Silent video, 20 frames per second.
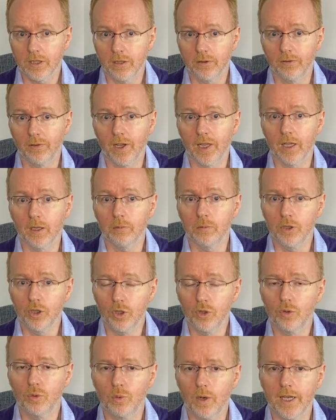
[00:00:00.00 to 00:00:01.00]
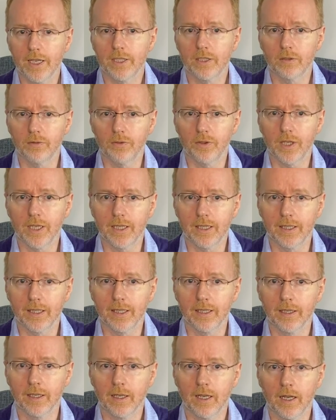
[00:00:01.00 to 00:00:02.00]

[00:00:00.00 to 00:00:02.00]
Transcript: to develop new ways of thinking.